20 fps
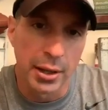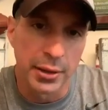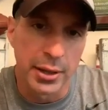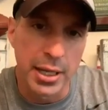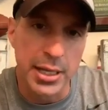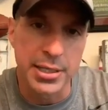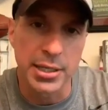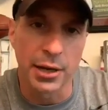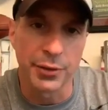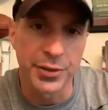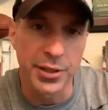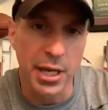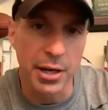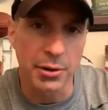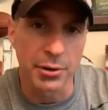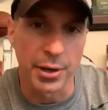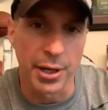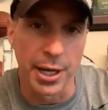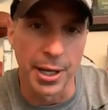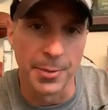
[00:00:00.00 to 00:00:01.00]
they
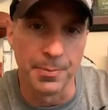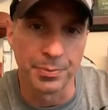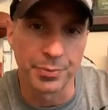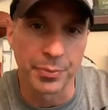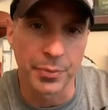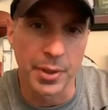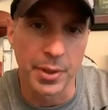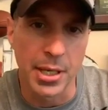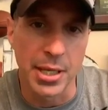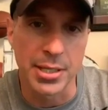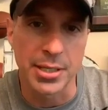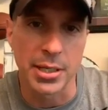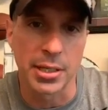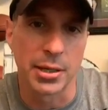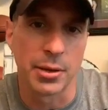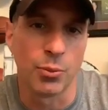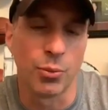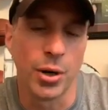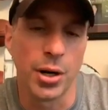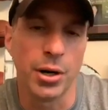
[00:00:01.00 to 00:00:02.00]
self-segregate. He
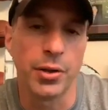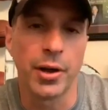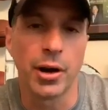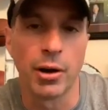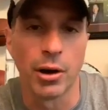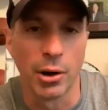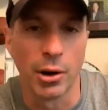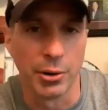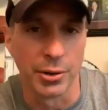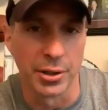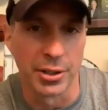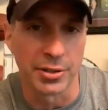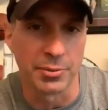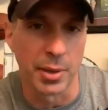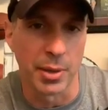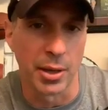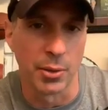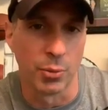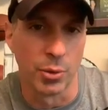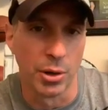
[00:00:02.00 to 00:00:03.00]
said, and where do they learn
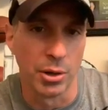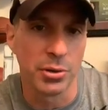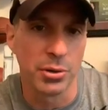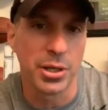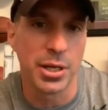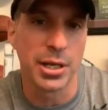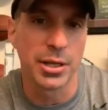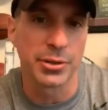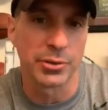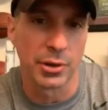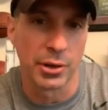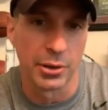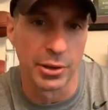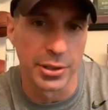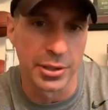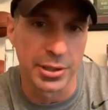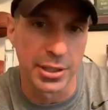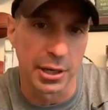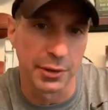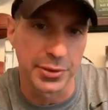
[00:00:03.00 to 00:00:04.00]
this, man? Where do kids learn
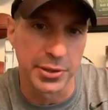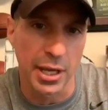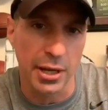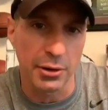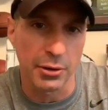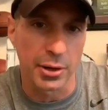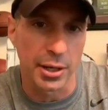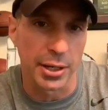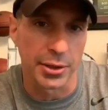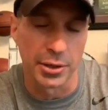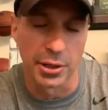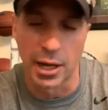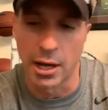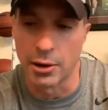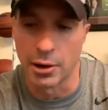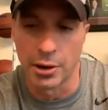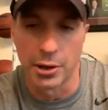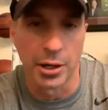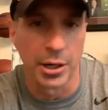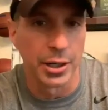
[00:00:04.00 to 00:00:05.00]
to self-segregate? They're
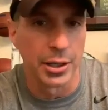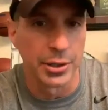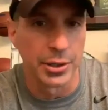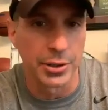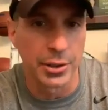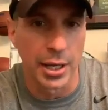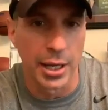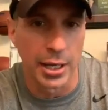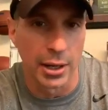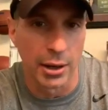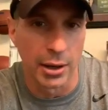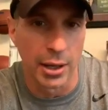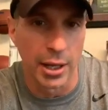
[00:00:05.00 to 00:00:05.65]
not learning it